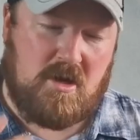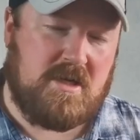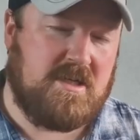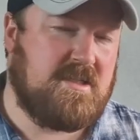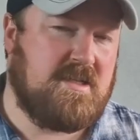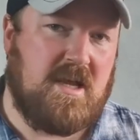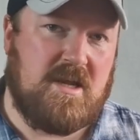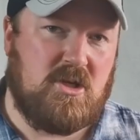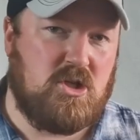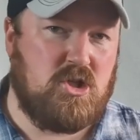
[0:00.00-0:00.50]
I
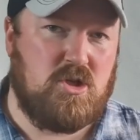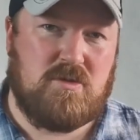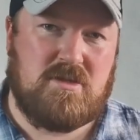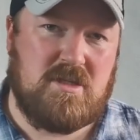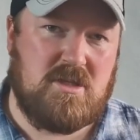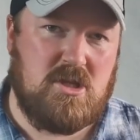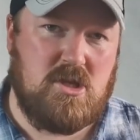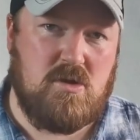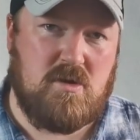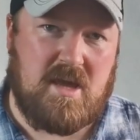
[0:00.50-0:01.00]
say,
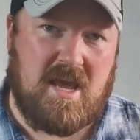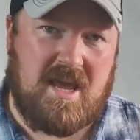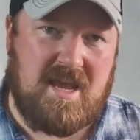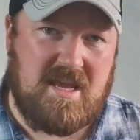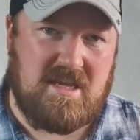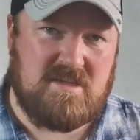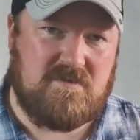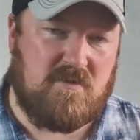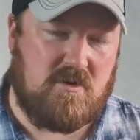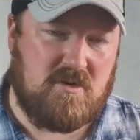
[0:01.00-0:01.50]
shooting in the
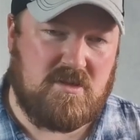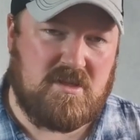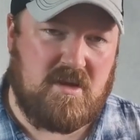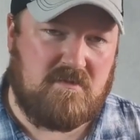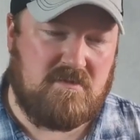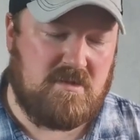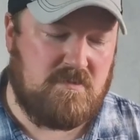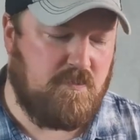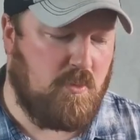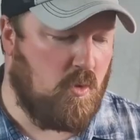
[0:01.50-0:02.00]
UK is a very
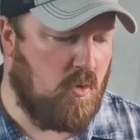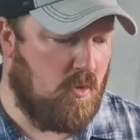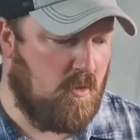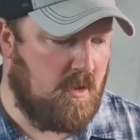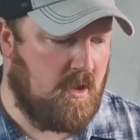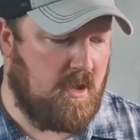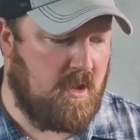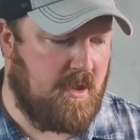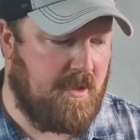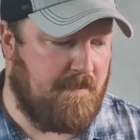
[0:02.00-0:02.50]
safe sport,
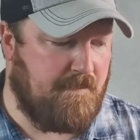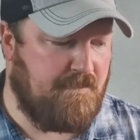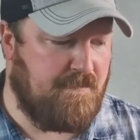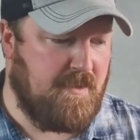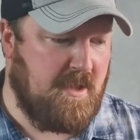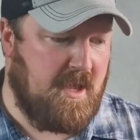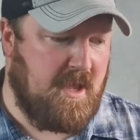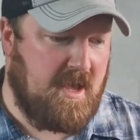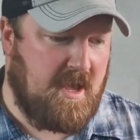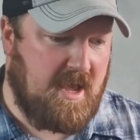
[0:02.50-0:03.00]
and
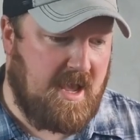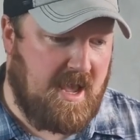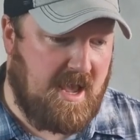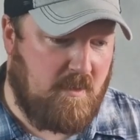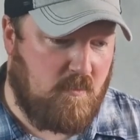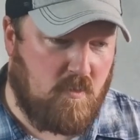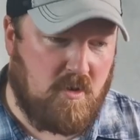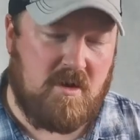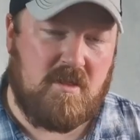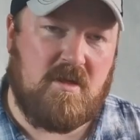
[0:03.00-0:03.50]

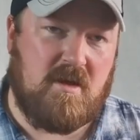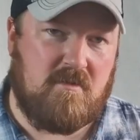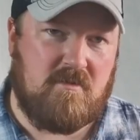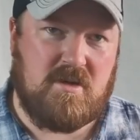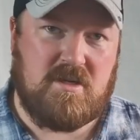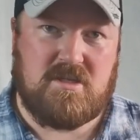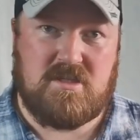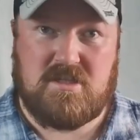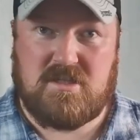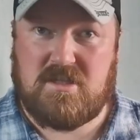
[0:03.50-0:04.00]
one of that
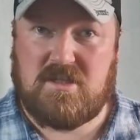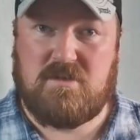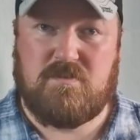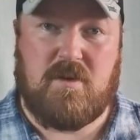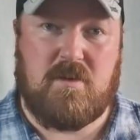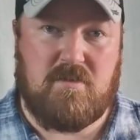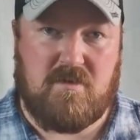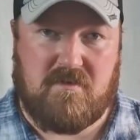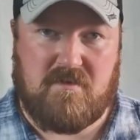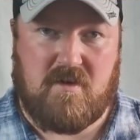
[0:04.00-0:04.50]
reasons is because
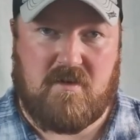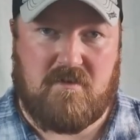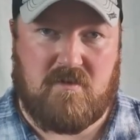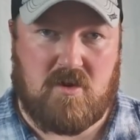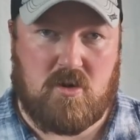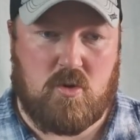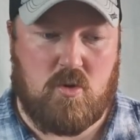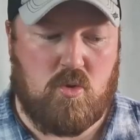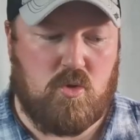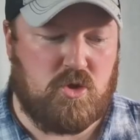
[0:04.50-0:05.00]
people are very,
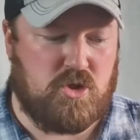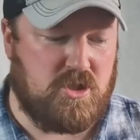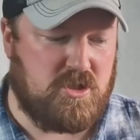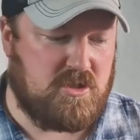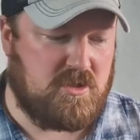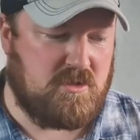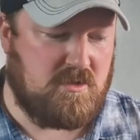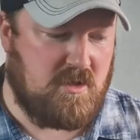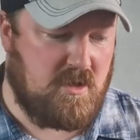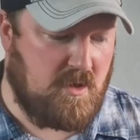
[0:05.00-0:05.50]
very
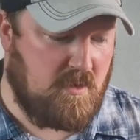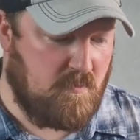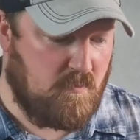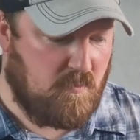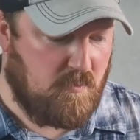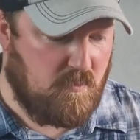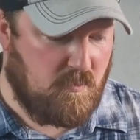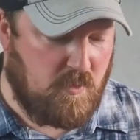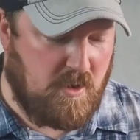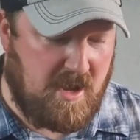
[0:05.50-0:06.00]
cautious.
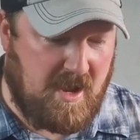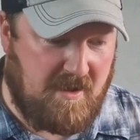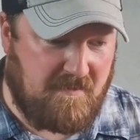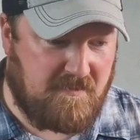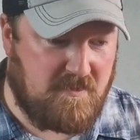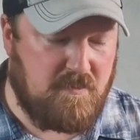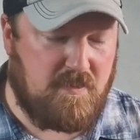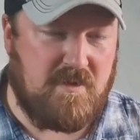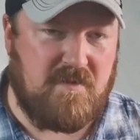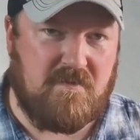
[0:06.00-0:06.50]
We have
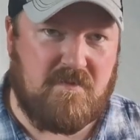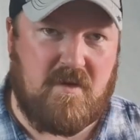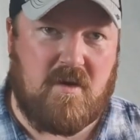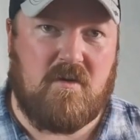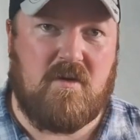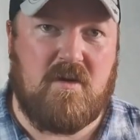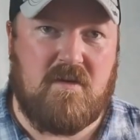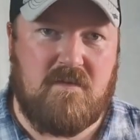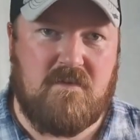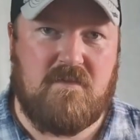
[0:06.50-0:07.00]
to be
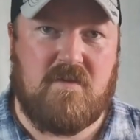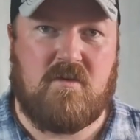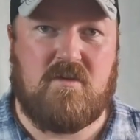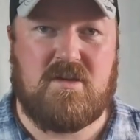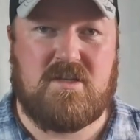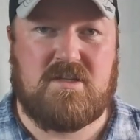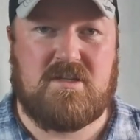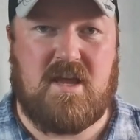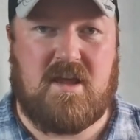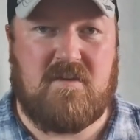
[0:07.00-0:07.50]
very, very
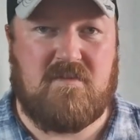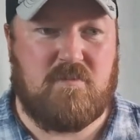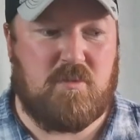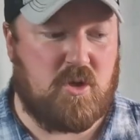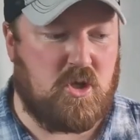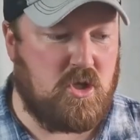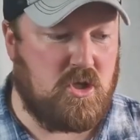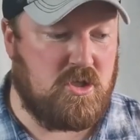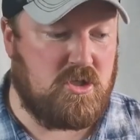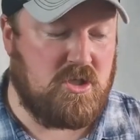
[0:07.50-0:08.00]
safe,
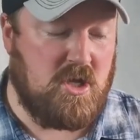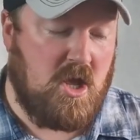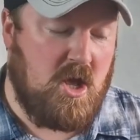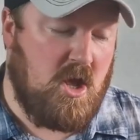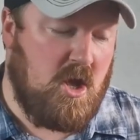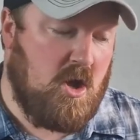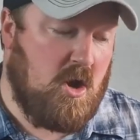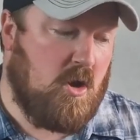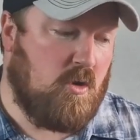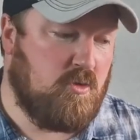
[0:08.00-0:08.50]
because
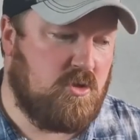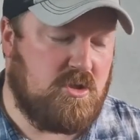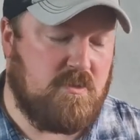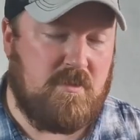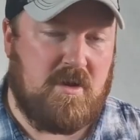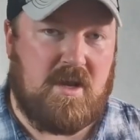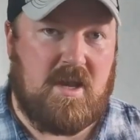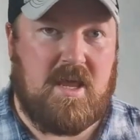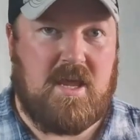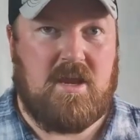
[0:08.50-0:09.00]

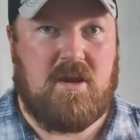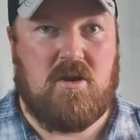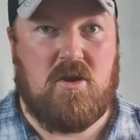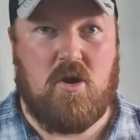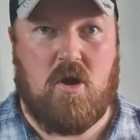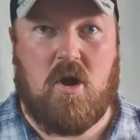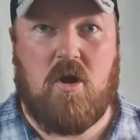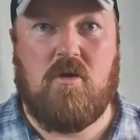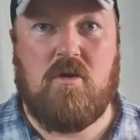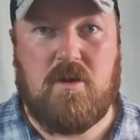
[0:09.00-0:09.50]
ultimately,
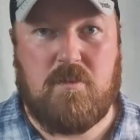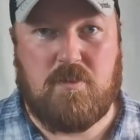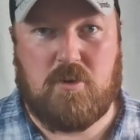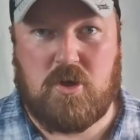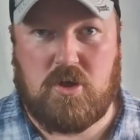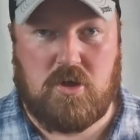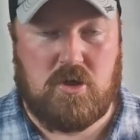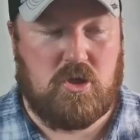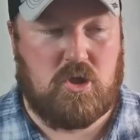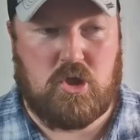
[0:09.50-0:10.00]
not only
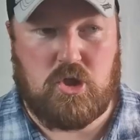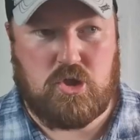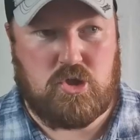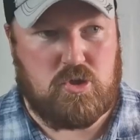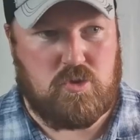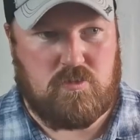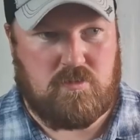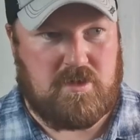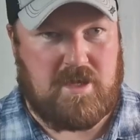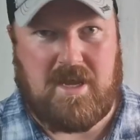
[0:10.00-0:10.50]
could
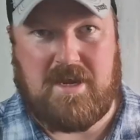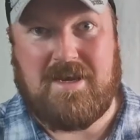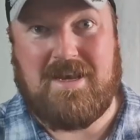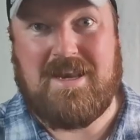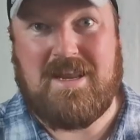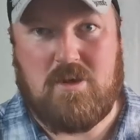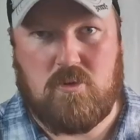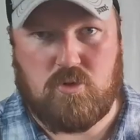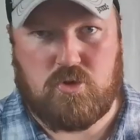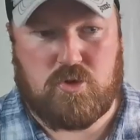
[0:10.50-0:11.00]
you get in
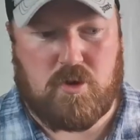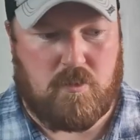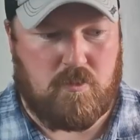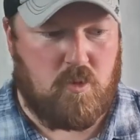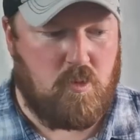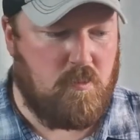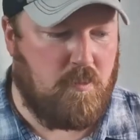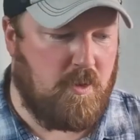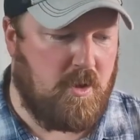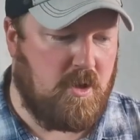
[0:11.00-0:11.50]
legal
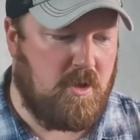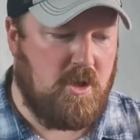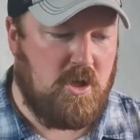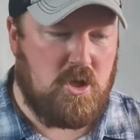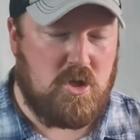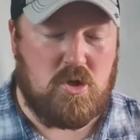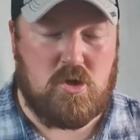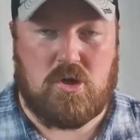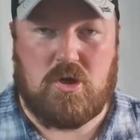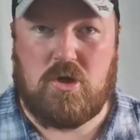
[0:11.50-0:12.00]
trouble, but
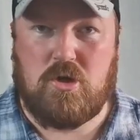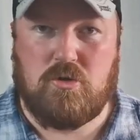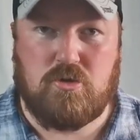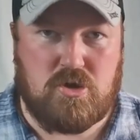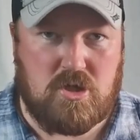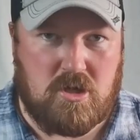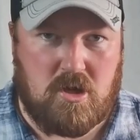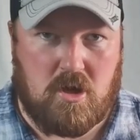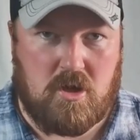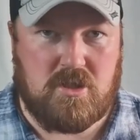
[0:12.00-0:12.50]
you could lose
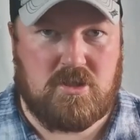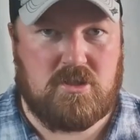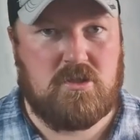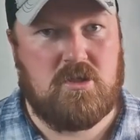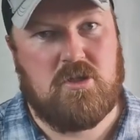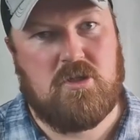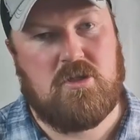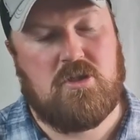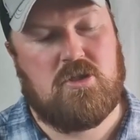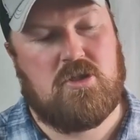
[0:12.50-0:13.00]
your
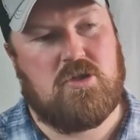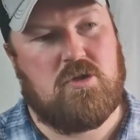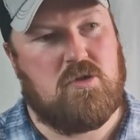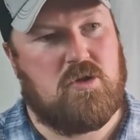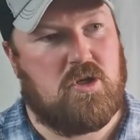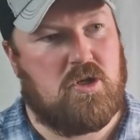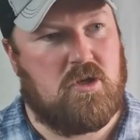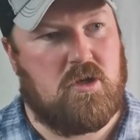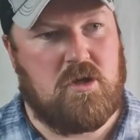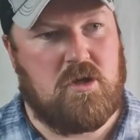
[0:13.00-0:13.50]
license, you could,